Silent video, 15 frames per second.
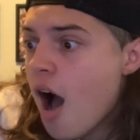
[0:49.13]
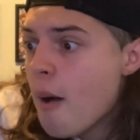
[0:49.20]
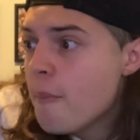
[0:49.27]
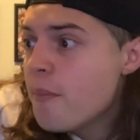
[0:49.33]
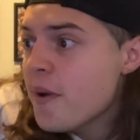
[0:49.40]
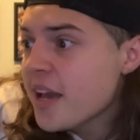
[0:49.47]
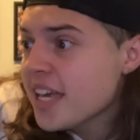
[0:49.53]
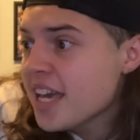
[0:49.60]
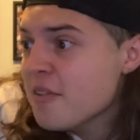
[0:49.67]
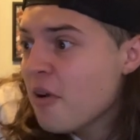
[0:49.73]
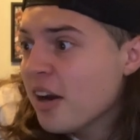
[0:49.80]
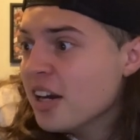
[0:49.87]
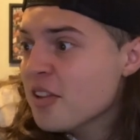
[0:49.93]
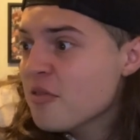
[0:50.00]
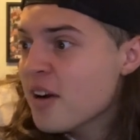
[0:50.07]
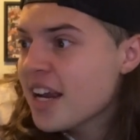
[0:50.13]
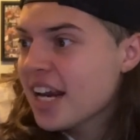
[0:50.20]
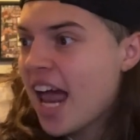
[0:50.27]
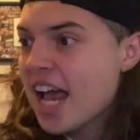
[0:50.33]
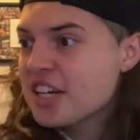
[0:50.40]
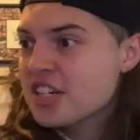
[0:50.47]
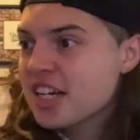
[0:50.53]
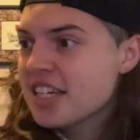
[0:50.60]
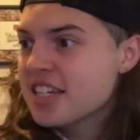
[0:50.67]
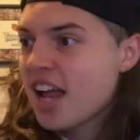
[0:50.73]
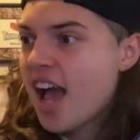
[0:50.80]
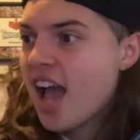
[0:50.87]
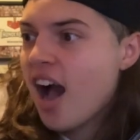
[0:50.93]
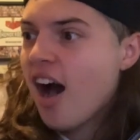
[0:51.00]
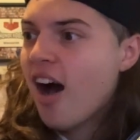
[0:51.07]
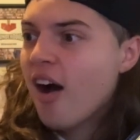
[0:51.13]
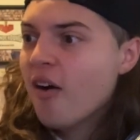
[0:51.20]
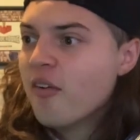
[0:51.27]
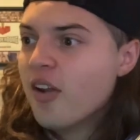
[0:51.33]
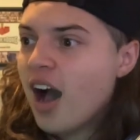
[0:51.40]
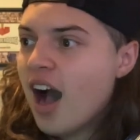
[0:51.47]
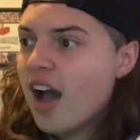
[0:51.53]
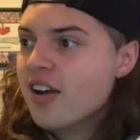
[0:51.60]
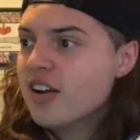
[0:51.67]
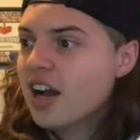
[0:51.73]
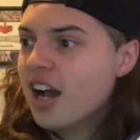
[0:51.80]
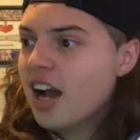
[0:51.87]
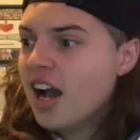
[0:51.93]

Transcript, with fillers: Biggie running the ring, Lashley's like, oh no,